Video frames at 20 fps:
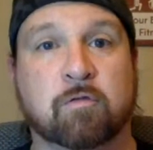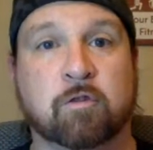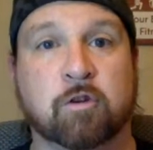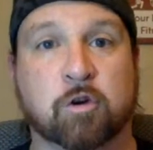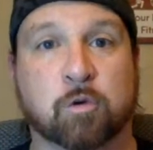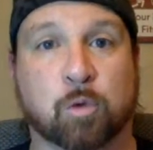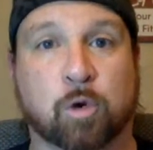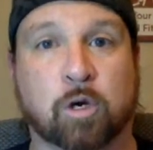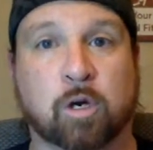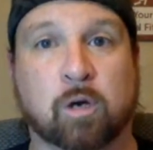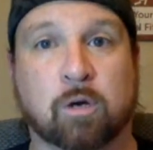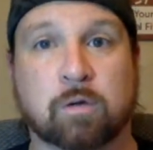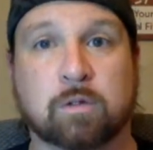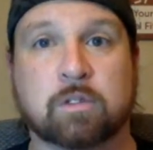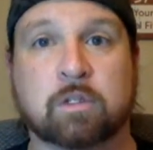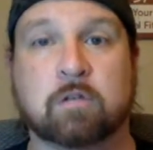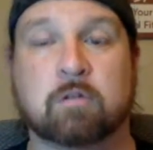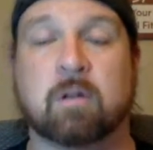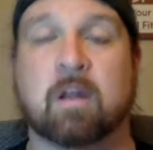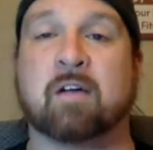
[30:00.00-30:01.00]
you for your
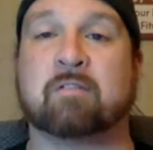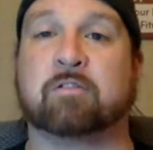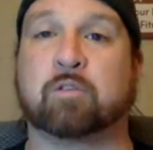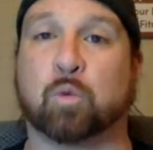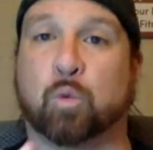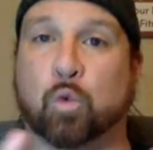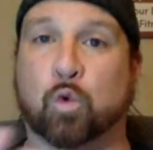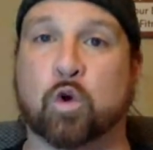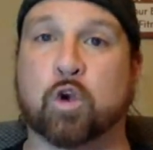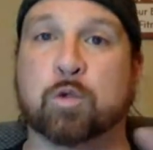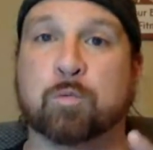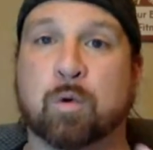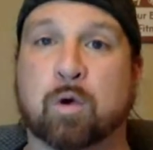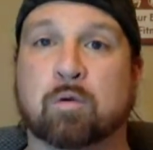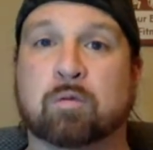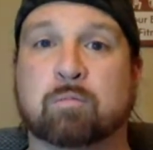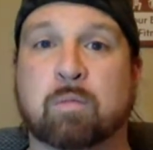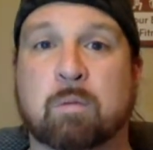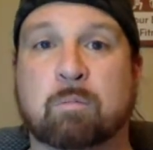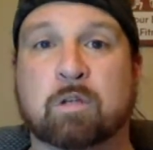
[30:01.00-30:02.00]
workouts. So you don't have to worry
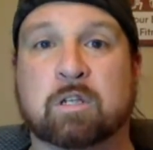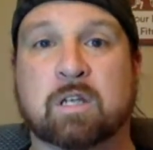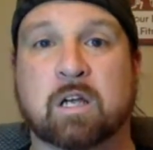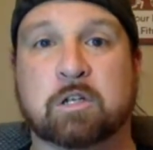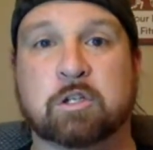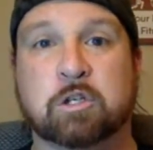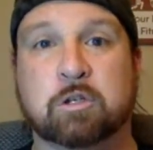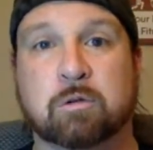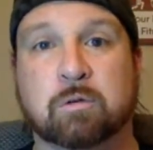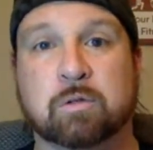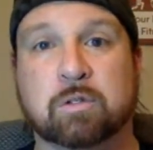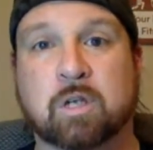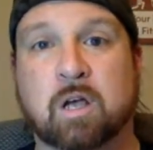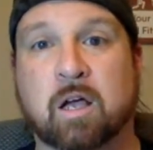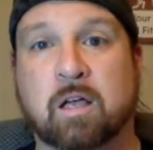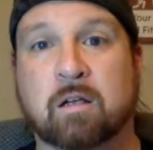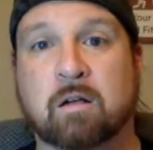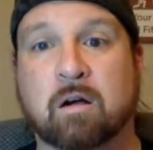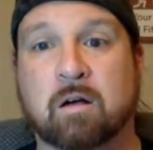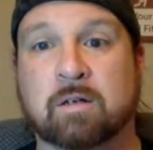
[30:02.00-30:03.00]
about maybe touching those
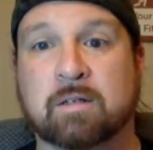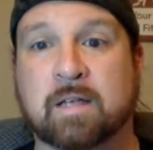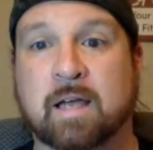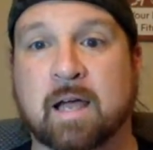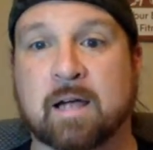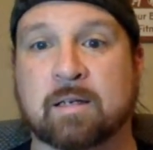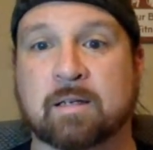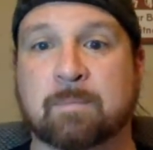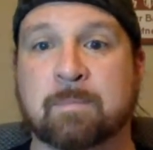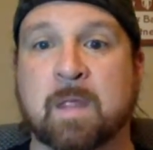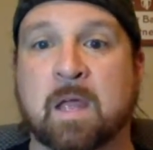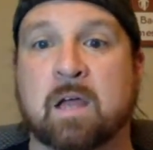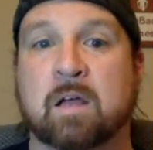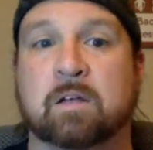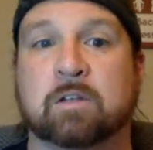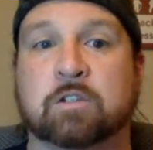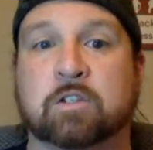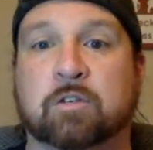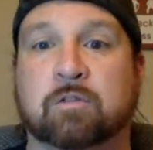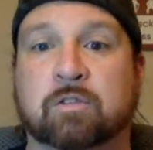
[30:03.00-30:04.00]
high contact
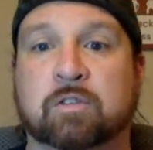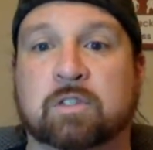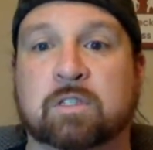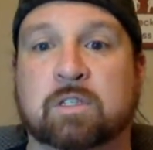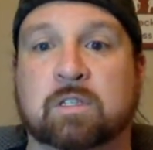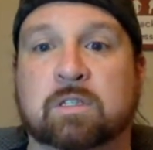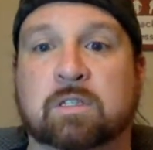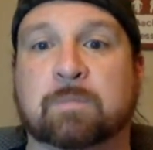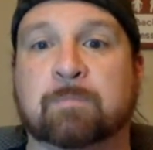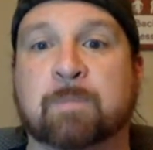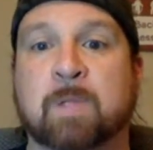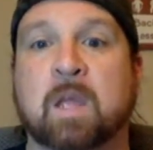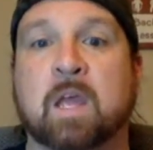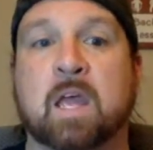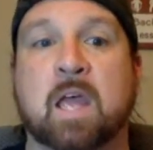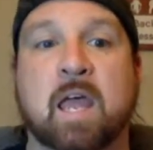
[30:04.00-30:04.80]
surfaces.